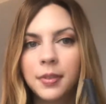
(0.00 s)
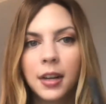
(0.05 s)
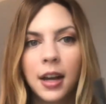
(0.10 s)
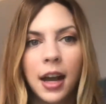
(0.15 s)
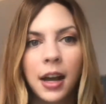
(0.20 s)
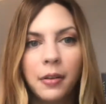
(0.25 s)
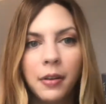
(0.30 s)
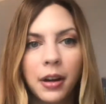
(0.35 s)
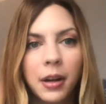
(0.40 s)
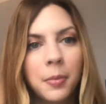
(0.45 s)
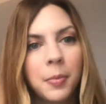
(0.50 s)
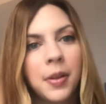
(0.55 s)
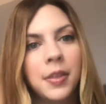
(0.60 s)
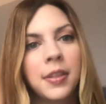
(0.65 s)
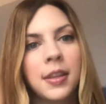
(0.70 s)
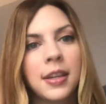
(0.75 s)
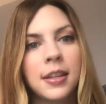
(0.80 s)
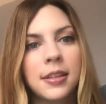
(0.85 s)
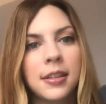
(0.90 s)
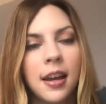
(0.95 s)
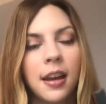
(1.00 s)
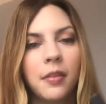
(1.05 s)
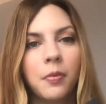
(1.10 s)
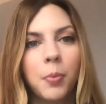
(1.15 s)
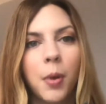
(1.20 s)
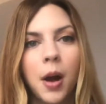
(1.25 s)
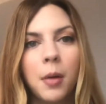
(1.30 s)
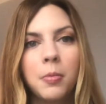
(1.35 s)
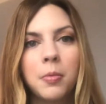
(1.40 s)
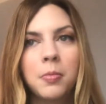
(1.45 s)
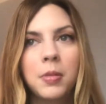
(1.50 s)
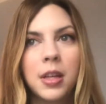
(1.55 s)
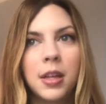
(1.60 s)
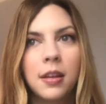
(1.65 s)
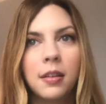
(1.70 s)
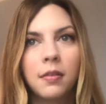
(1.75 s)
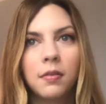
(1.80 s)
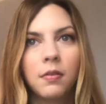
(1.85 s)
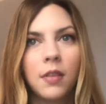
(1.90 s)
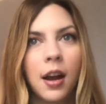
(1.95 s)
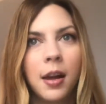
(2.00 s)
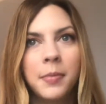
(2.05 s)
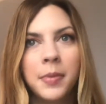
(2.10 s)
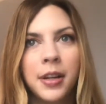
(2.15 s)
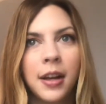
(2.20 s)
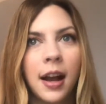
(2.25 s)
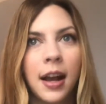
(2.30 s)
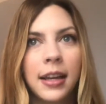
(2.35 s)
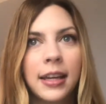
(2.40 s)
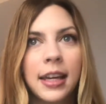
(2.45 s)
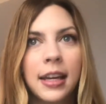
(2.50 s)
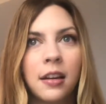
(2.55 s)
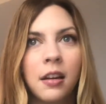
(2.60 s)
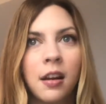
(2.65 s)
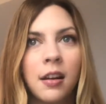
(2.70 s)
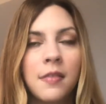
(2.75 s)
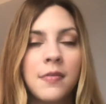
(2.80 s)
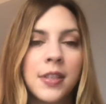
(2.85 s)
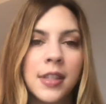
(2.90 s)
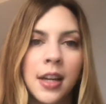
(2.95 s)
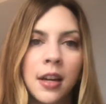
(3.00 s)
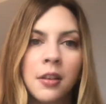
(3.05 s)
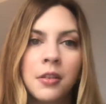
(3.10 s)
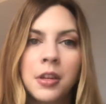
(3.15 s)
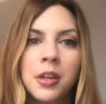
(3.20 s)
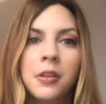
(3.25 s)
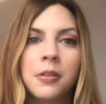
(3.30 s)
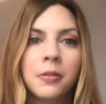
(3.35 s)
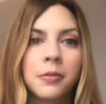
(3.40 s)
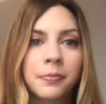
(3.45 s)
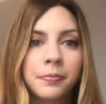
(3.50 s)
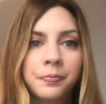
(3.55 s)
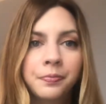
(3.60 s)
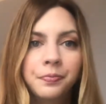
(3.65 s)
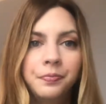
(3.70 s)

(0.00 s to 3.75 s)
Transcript: I recommend this. I cannot even tell you